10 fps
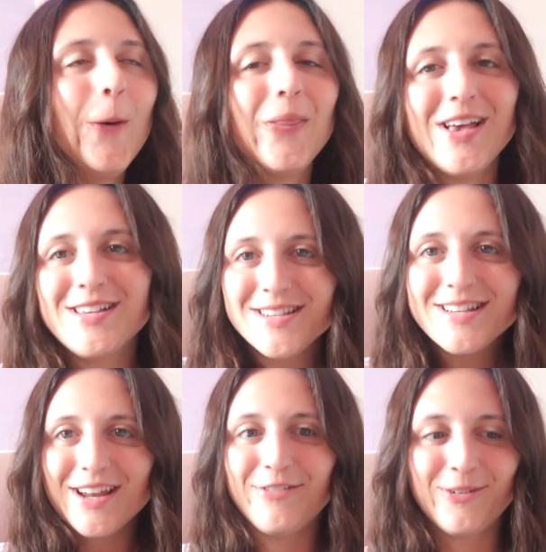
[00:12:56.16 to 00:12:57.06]
This is a
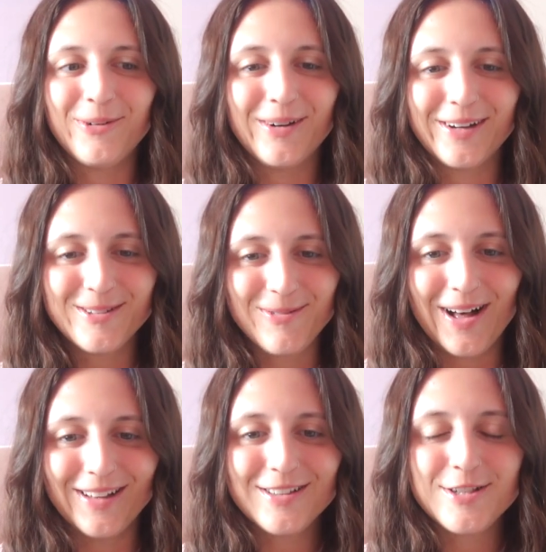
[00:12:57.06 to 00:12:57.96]
difficult one as
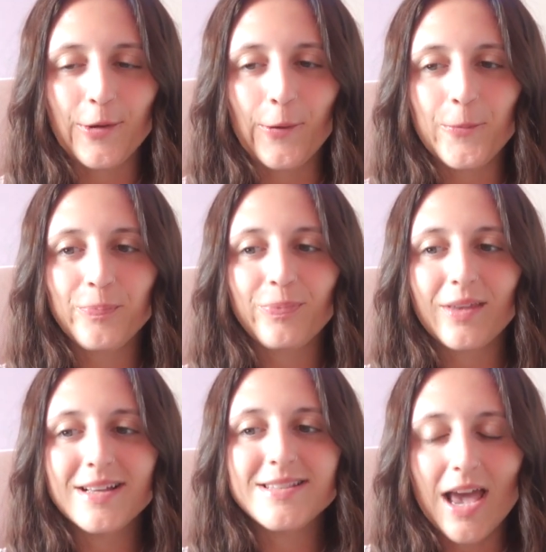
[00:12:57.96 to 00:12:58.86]
well. So
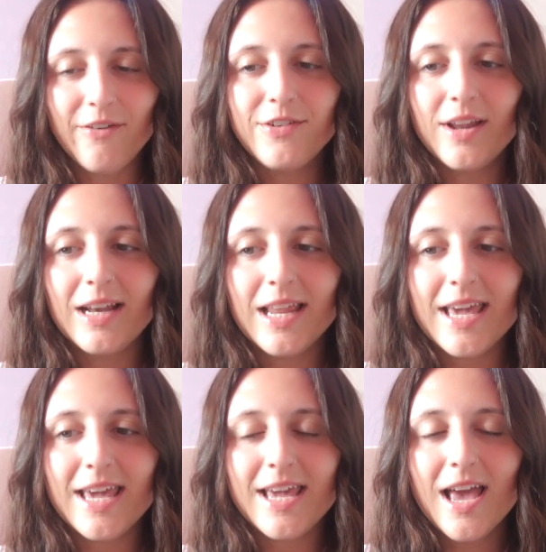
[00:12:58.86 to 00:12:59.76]

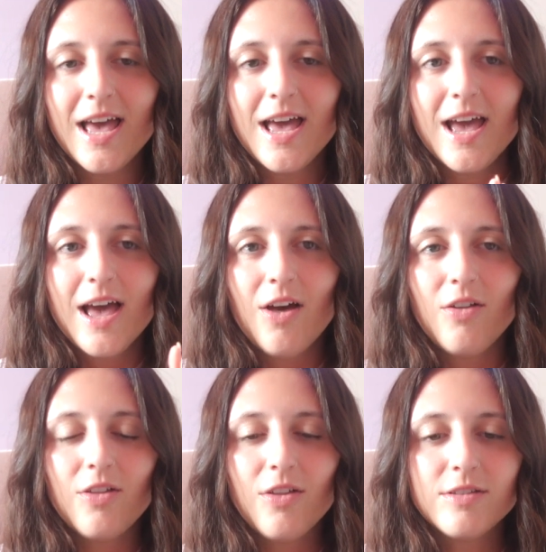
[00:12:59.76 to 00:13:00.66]
definitely
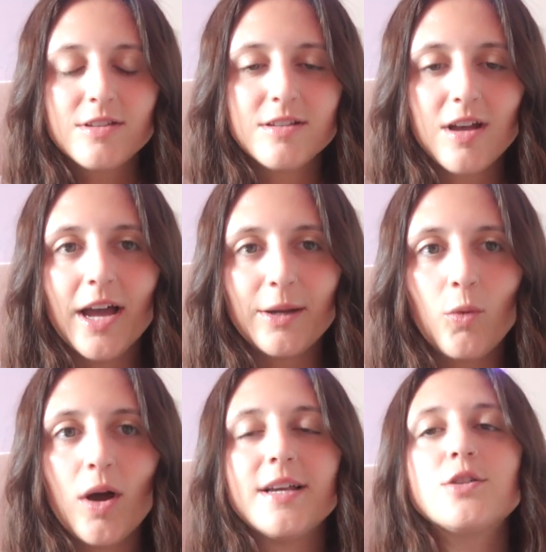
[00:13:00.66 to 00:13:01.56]

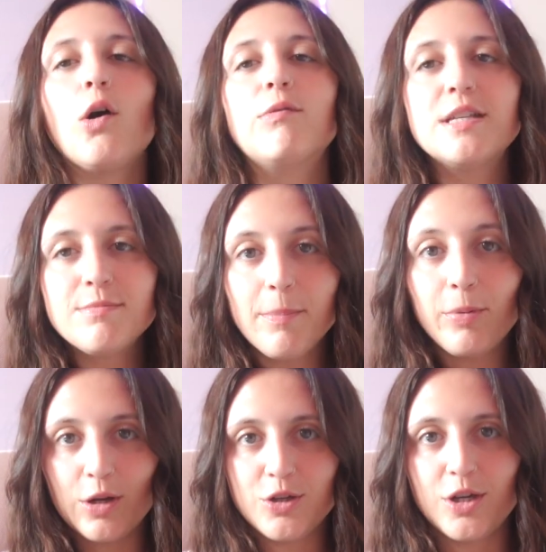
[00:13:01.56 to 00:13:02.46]
design-wise, obviously my
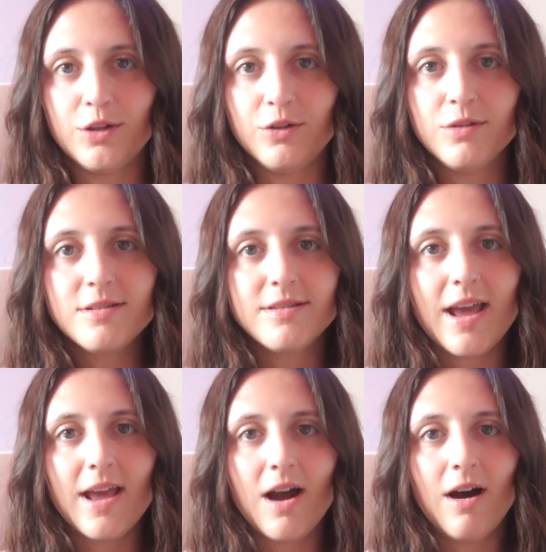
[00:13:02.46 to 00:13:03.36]
bullet journals,
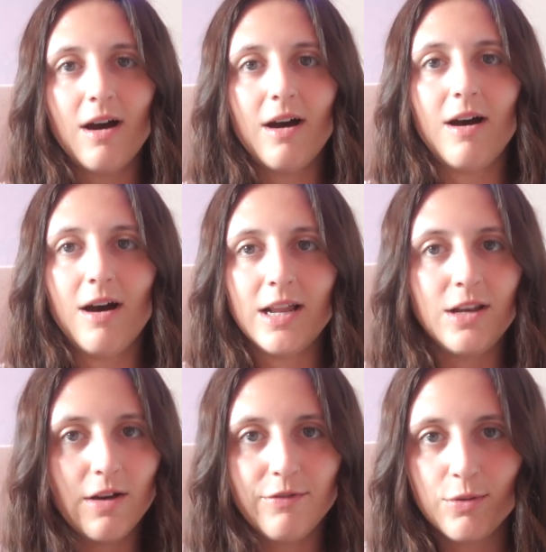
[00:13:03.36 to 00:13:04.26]
I
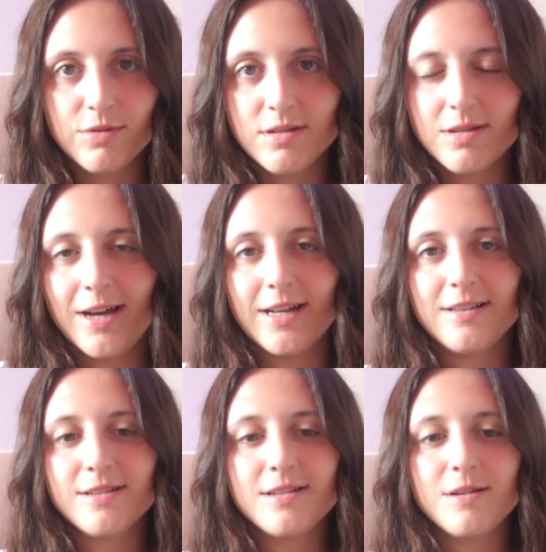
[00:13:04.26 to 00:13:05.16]
love those
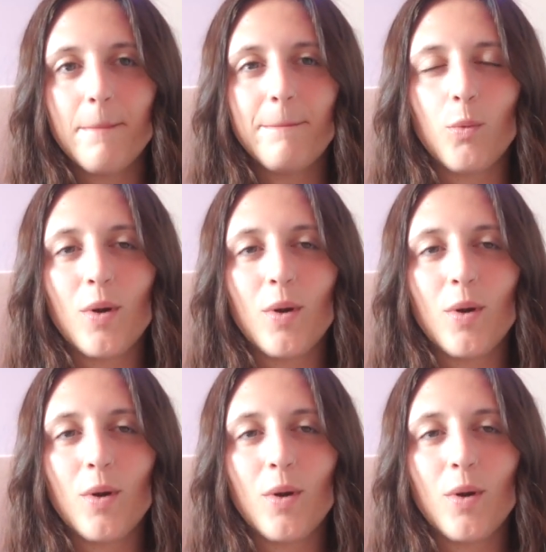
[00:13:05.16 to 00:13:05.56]
designs. But